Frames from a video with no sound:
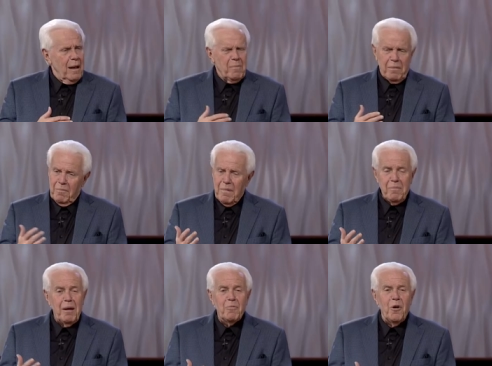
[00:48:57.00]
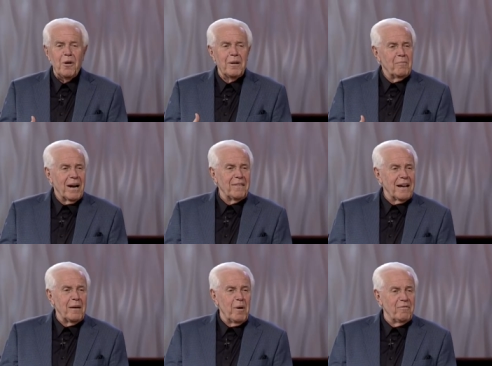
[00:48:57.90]
I'm not, maybe I'm wrong, but I
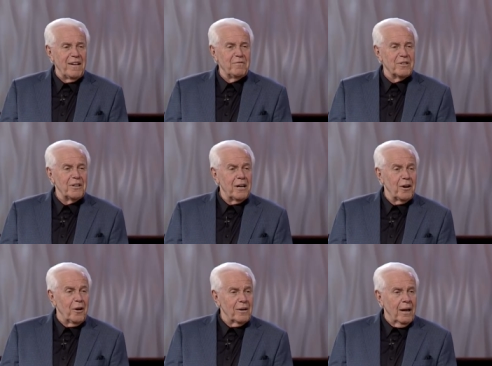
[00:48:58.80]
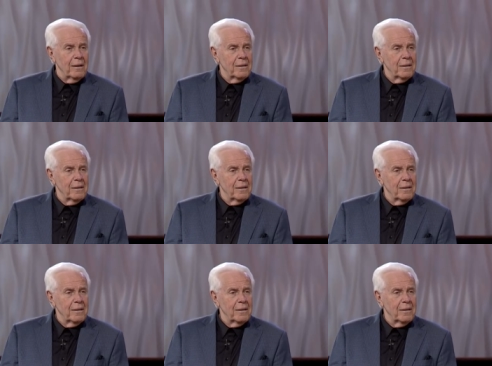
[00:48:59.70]
think I'm her favorite son in law now.